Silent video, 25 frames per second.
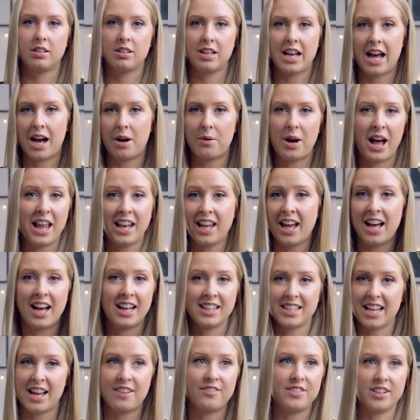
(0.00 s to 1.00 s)
Now, Hella
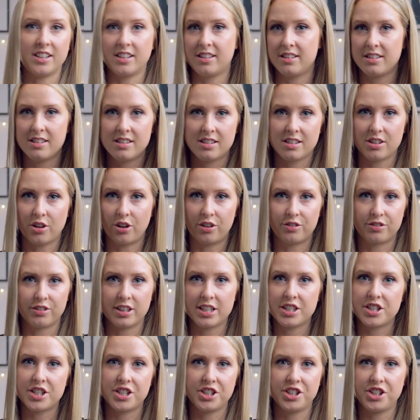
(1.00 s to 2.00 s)
had evidence of
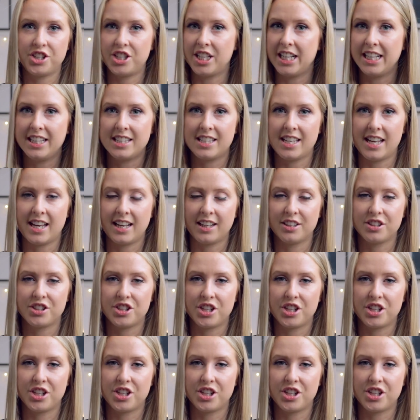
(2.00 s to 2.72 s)
Richard's cheating.